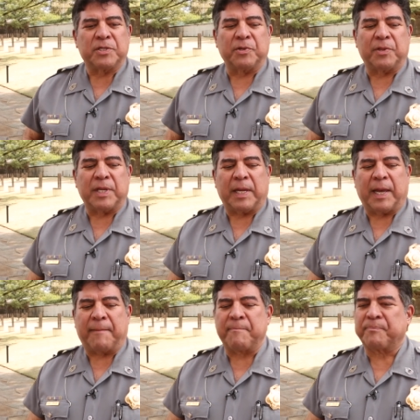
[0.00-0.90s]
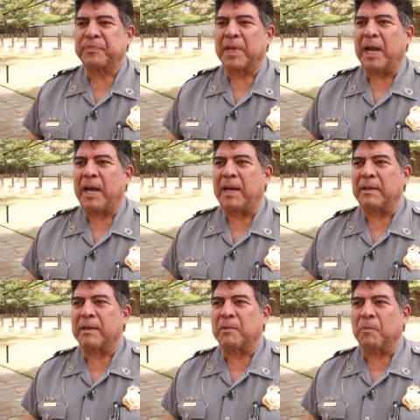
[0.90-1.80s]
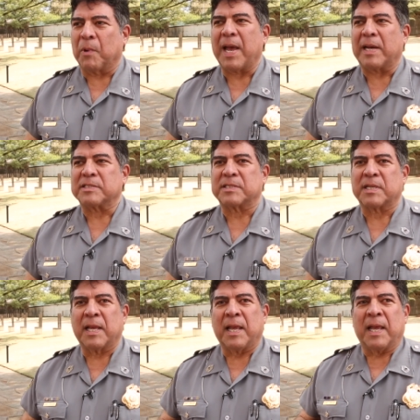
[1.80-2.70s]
to the uh, uh, west,